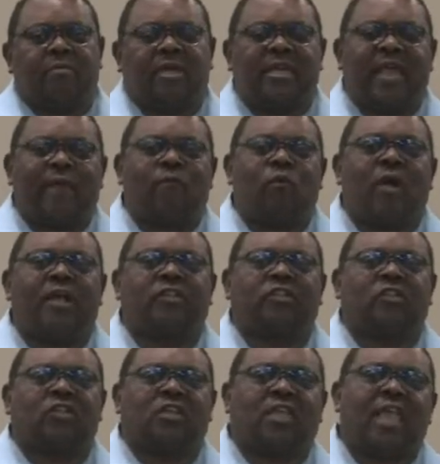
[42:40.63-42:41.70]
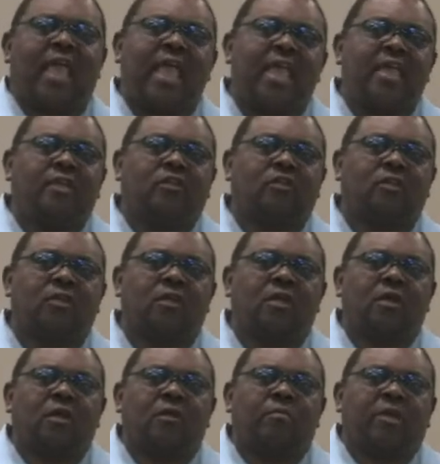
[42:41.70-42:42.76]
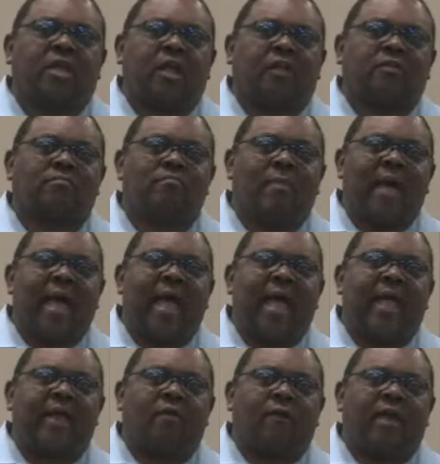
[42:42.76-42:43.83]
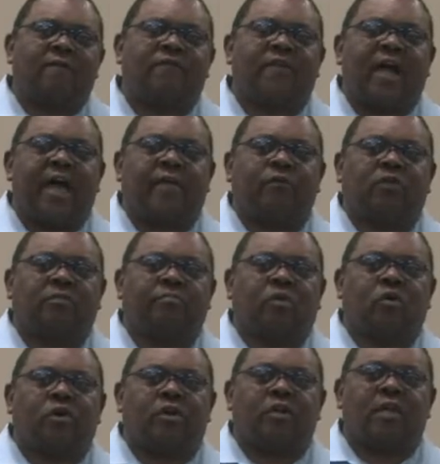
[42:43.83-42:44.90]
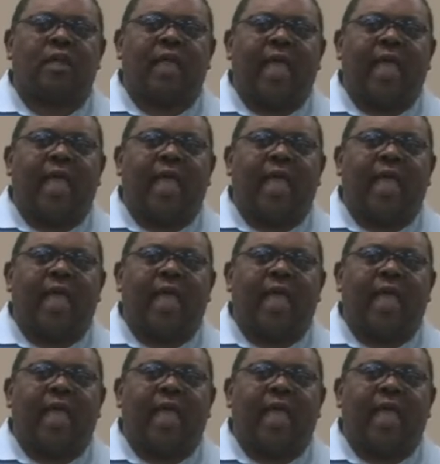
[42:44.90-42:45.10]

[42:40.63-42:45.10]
But that wasn't the case because my grandfather was born